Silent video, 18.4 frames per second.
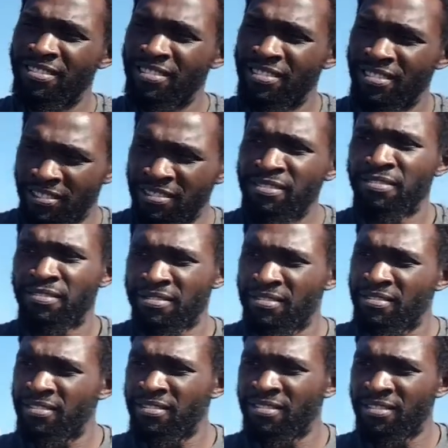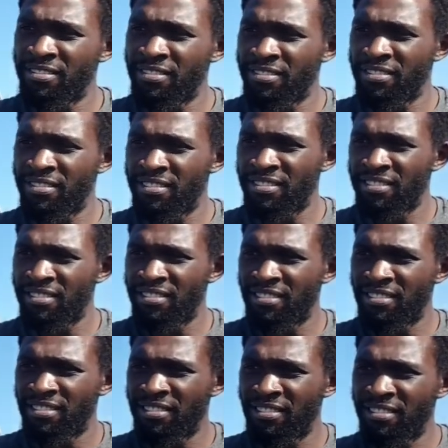quite a long time.
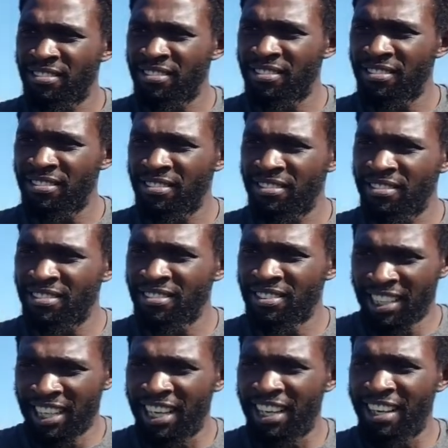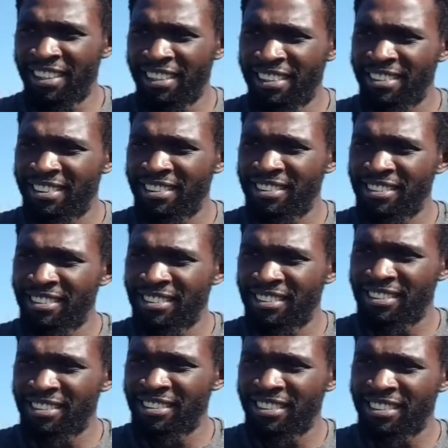And I'd met this person only once,
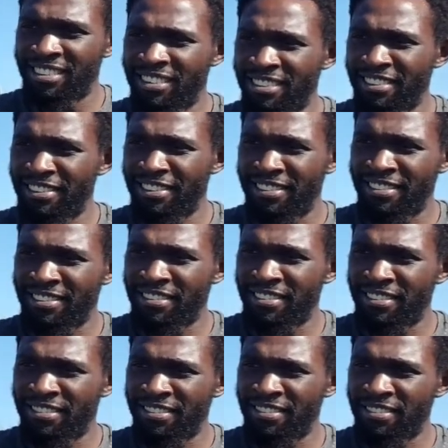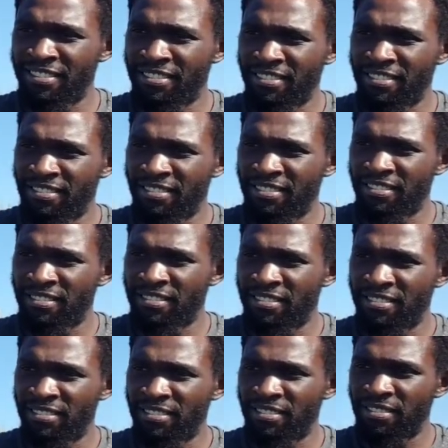but I'd kind of
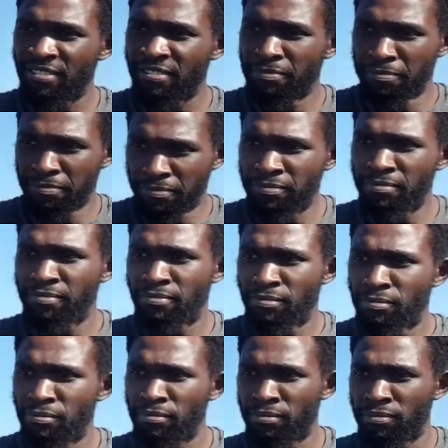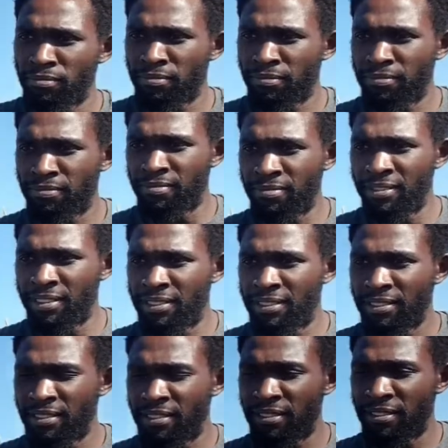follow them on Facebook.
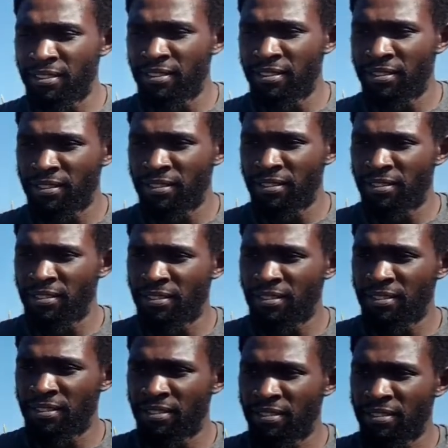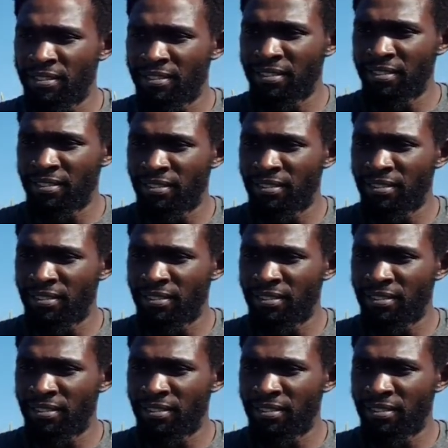And I met them on